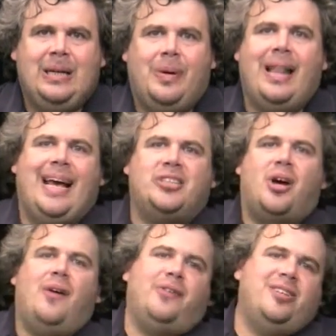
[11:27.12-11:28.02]
Well, that's
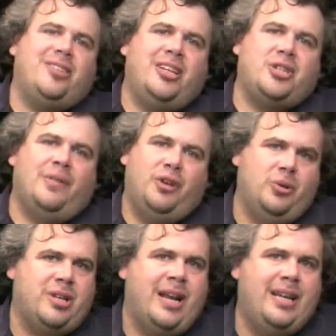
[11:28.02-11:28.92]
all for this edition of
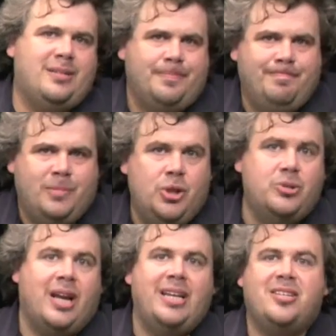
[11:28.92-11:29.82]
NewsUndies.
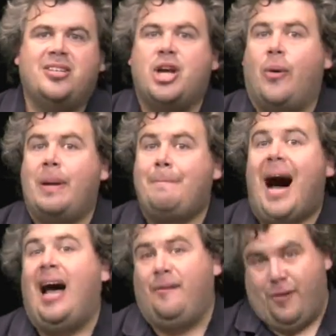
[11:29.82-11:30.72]
NewsUndies is going
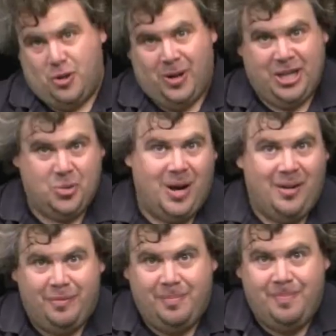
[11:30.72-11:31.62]
bi for
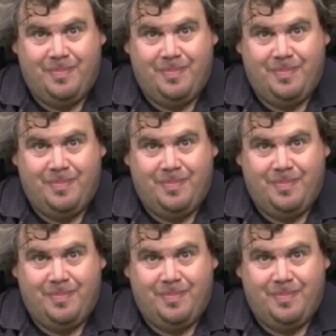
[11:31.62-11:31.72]
2012.